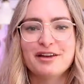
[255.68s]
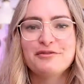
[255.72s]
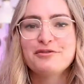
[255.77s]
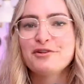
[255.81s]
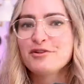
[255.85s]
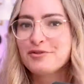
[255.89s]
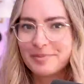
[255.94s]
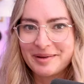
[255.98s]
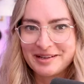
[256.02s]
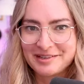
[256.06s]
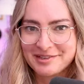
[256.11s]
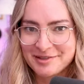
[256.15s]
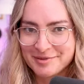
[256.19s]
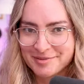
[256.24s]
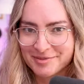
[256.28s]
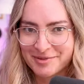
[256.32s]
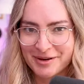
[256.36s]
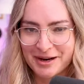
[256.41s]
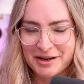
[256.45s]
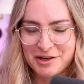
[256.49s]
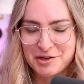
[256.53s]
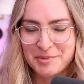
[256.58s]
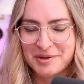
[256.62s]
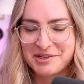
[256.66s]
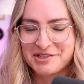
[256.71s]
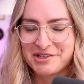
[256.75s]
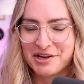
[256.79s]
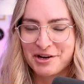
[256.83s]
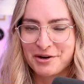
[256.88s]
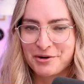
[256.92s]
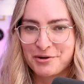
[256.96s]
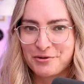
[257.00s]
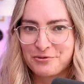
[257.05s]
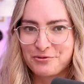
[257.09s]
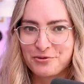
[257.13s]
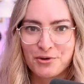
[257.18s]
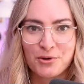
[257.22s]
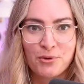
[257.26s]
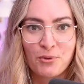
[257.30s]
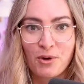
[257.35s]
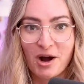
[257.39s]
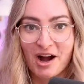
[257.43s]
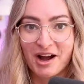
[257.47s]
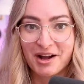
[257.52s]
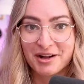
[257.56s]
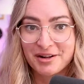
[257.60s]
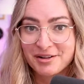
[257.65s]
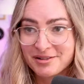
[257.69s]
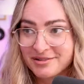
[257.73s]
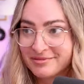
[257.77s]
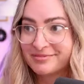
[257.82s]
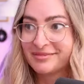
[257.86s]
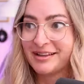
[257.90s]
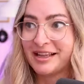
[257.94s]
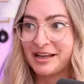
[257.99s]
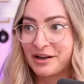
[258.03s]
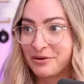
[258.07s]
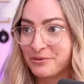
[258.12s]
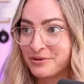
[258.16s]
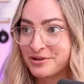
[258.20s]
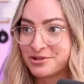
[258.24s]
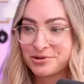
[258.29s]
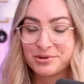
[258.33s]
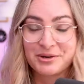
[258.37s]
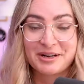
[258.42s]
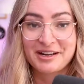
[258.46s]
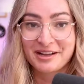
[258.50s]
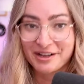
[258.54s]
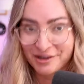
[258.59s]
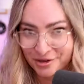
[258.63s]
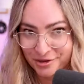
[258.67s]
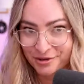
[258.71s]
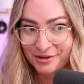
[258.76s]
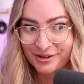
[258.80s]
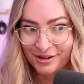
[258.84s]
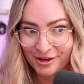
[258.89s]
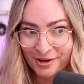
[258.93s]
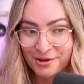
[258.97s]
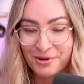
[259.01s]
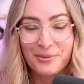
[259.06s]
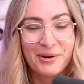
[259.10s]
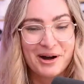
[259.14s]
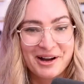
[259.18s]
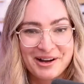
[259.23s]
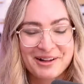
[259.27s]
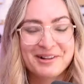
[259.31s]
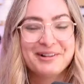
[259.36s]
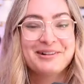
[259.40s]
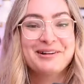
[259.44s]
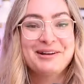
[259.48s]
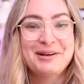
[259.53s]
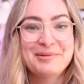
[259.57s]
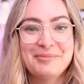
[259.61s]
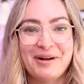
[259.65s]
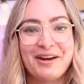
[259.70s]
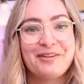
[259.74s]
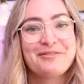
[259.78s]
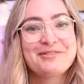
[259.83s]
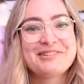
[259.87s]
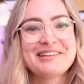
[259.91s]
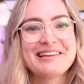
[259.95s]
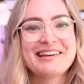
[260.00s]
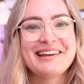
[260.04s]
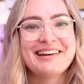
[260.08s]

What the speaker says: If you've been subscribed to my channel for a while, like we're talking a good long while, you might have